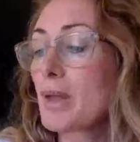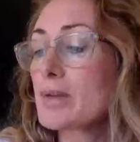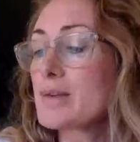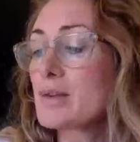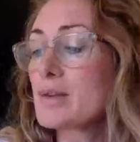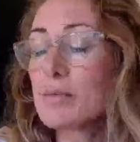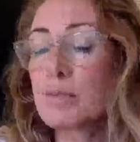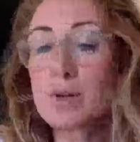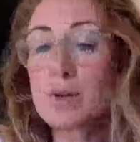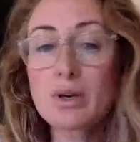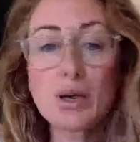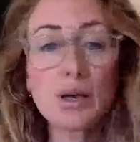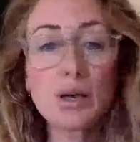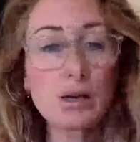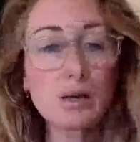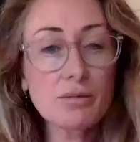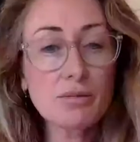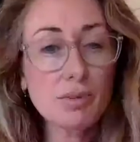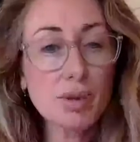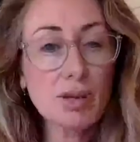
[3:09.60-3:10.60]
So I'm going to
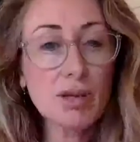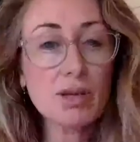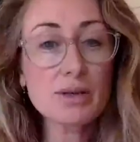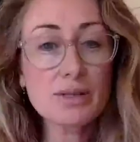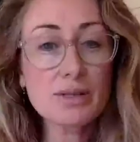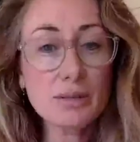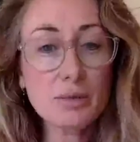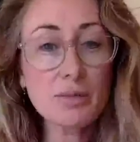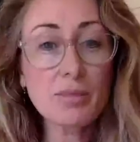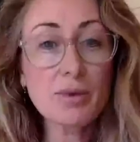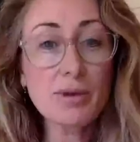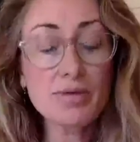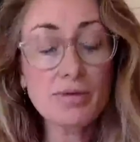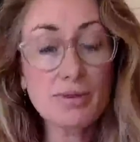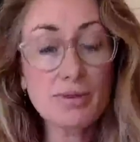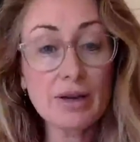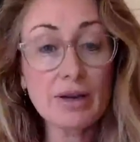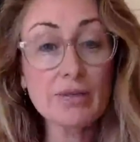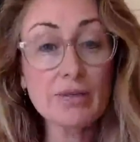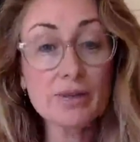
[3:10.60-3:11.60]
kind of pick some of my
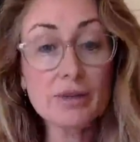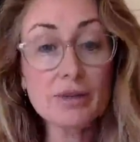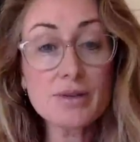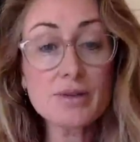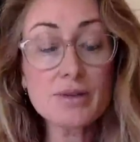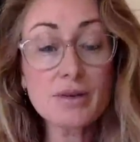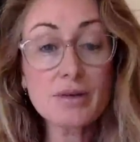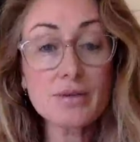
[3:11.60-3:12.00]
favourites that